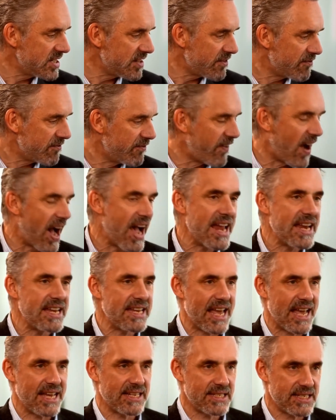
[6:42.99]

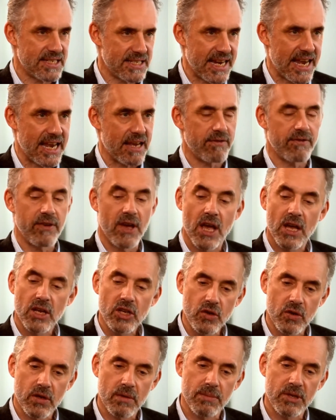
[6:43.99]
defined as safe,
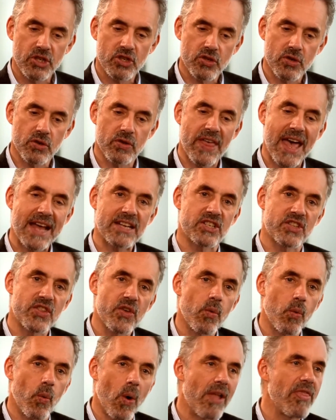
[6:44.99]
you can be sure that's
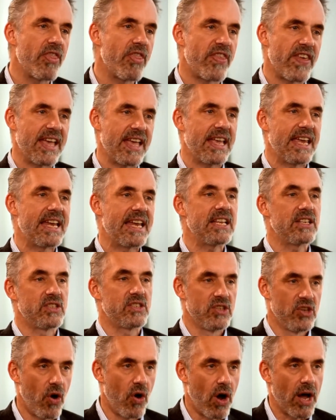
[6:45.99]
the one thing it
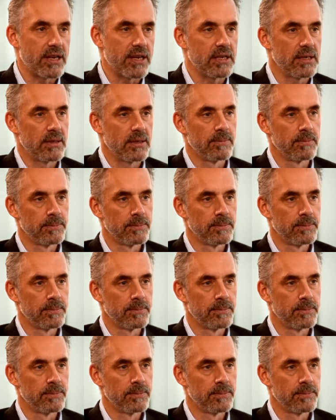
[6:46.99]
is not.